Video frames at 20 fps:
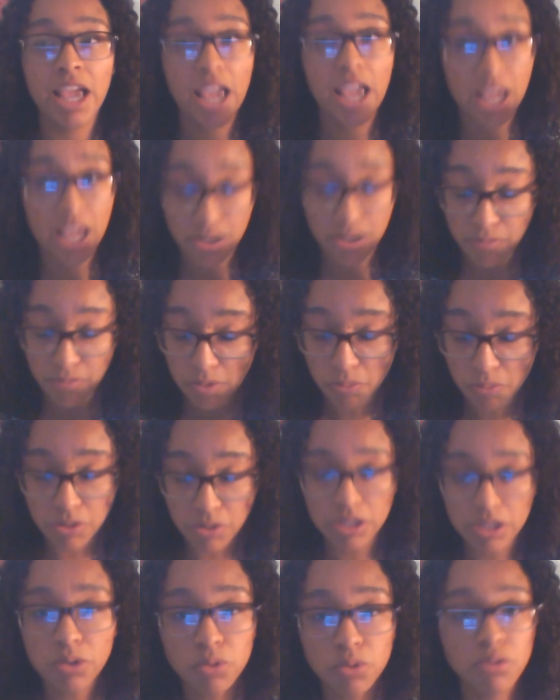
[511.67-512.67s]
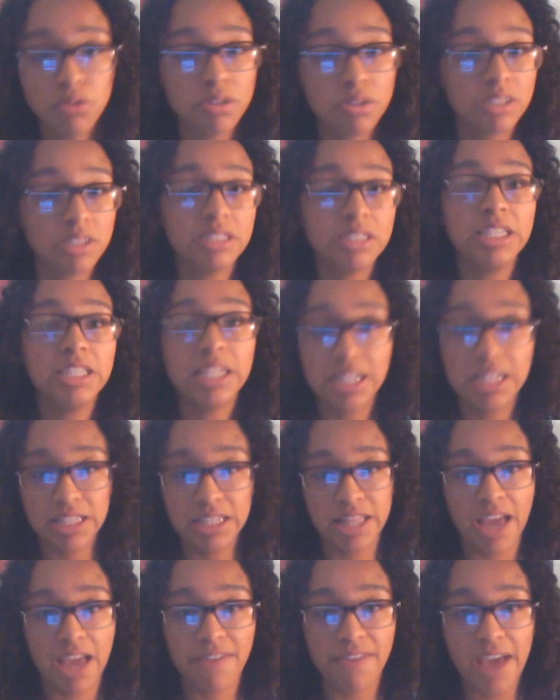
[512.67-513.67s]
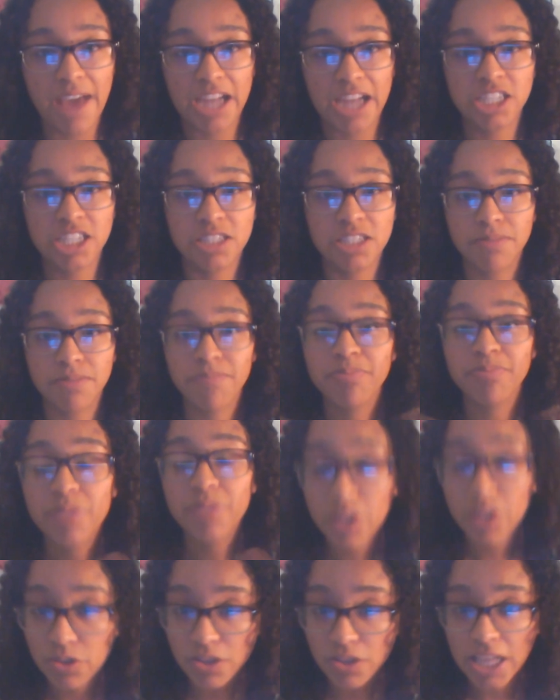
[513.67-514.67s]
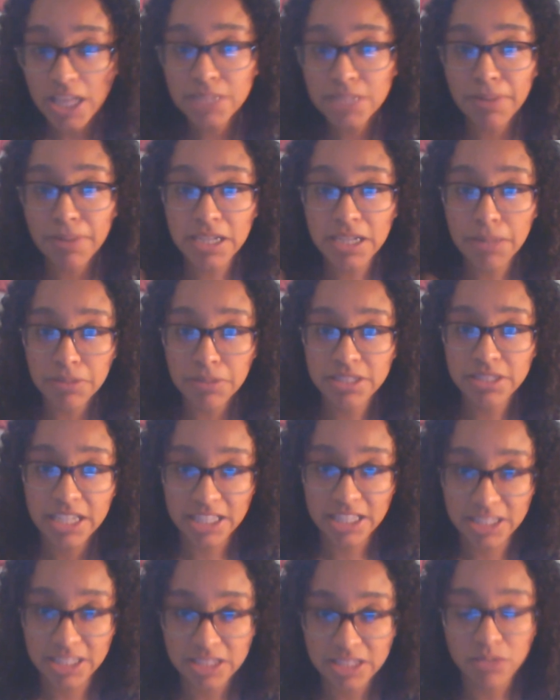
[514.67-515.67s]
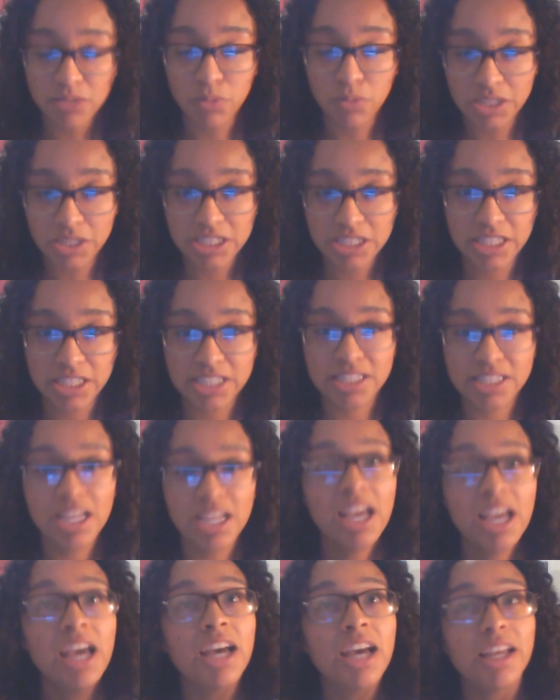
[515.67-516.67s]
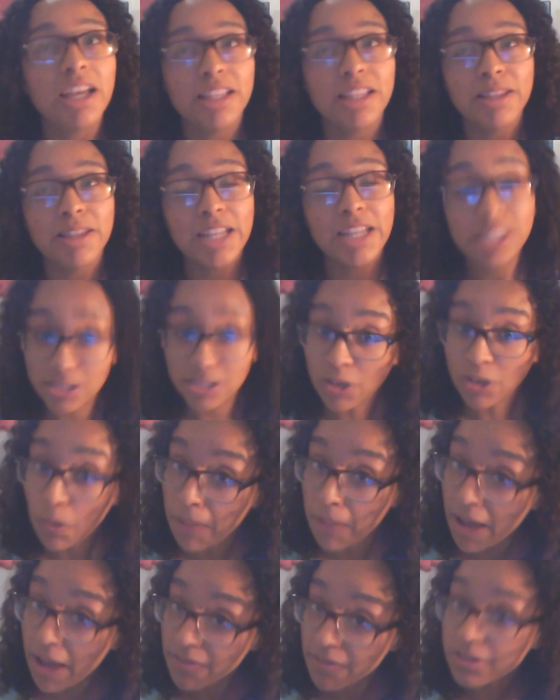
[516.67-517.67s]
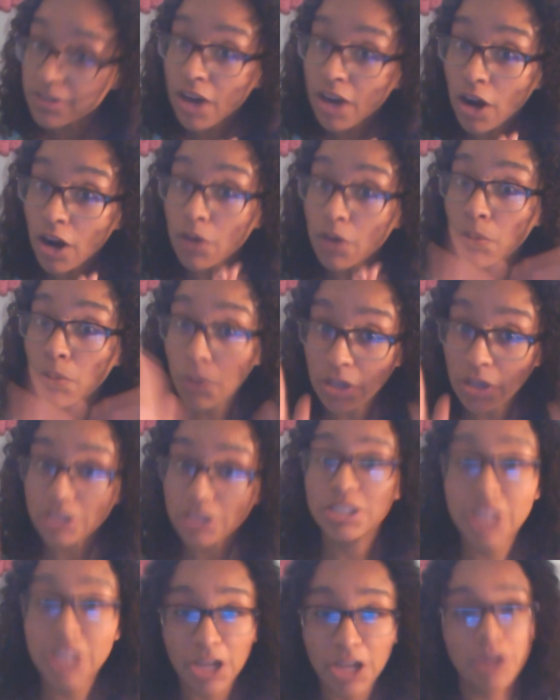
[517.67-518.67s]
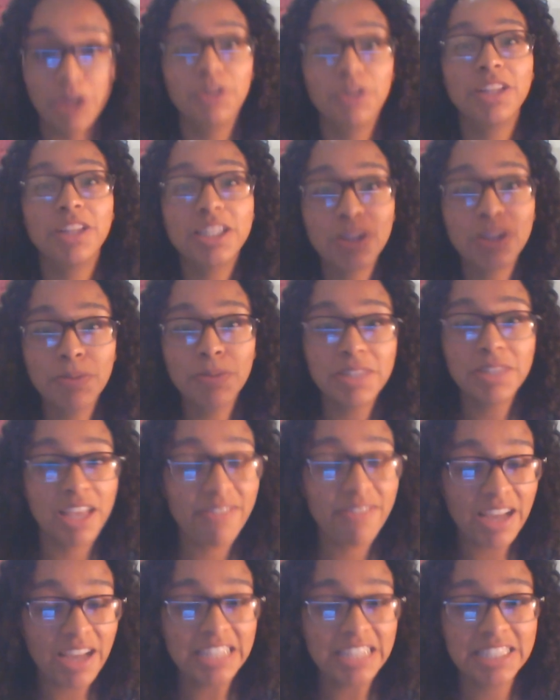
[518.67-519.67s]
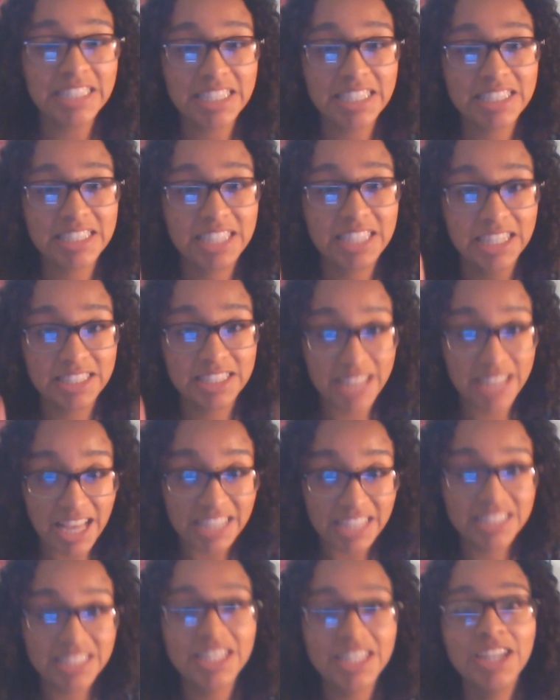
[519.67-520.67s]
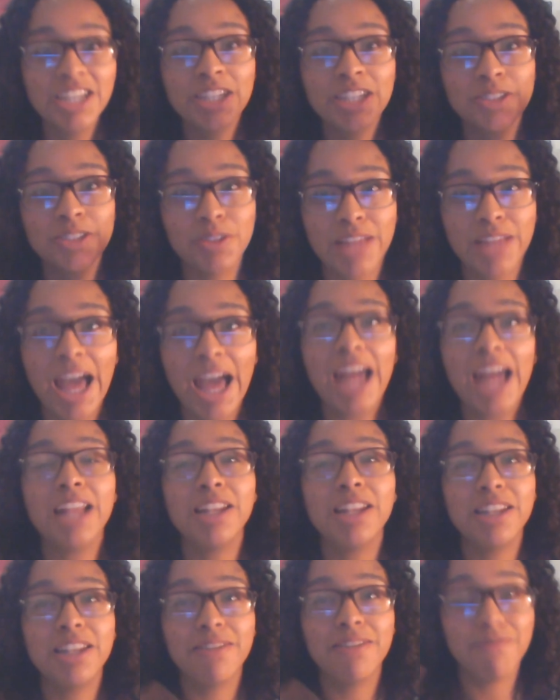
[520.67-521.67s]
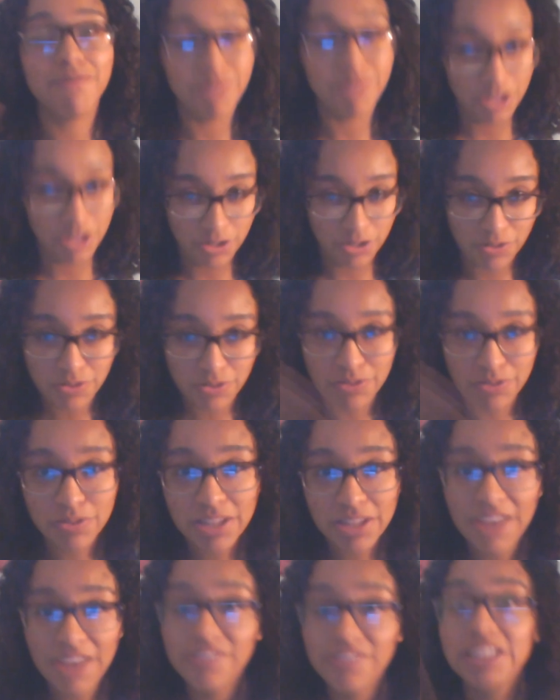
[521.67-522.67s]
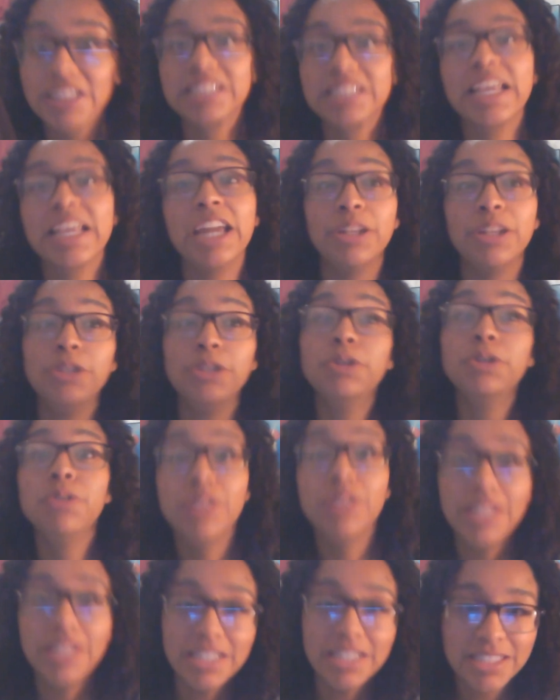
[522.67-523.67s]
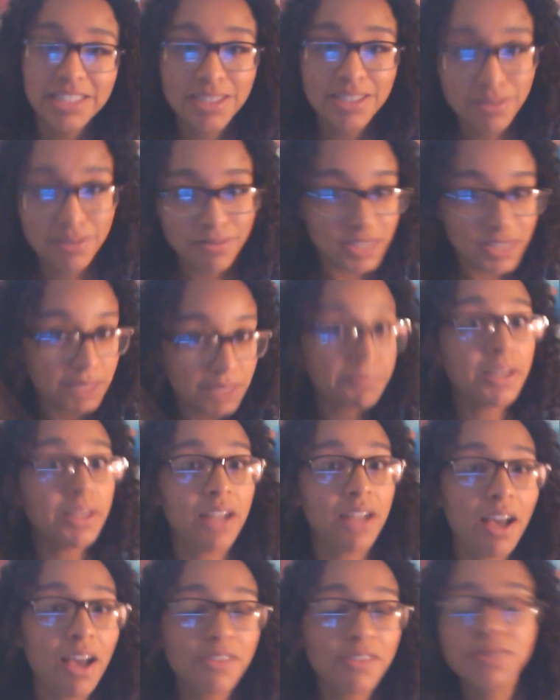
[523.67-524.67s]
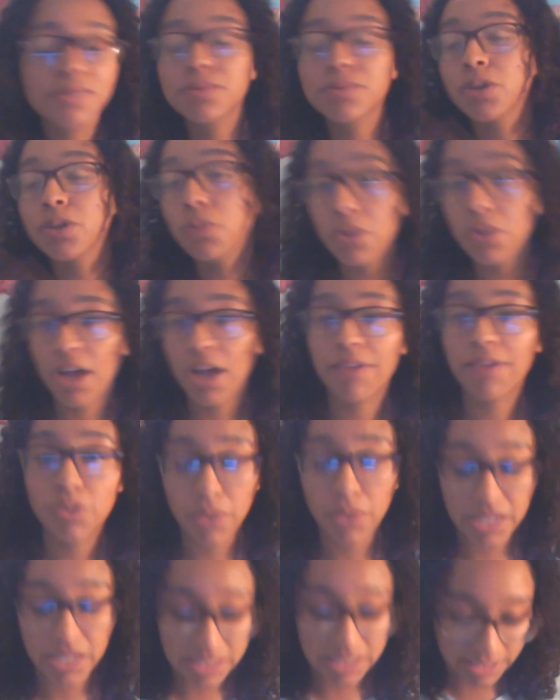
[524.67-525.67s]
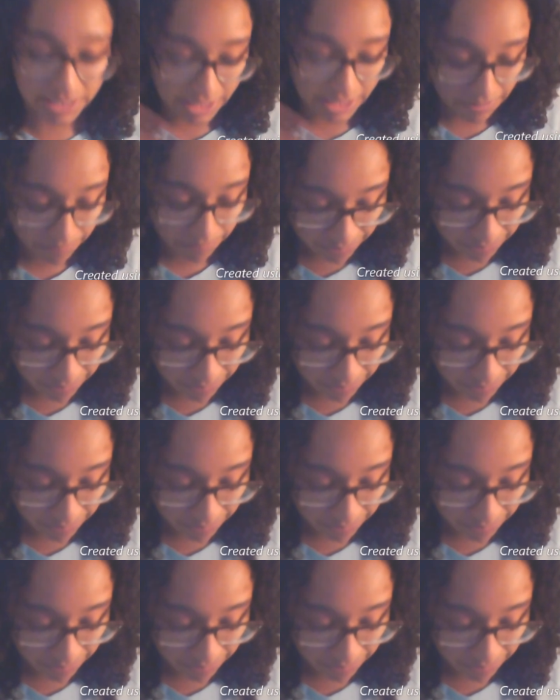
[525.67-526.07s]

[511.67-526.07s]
and it'd be really cool to see it in live action. So that's my number 10 wish list. Let's hope Avatar works though. Let's hope it finds its success so that Netflix can do these spin-offs. So we'll have to wait and see.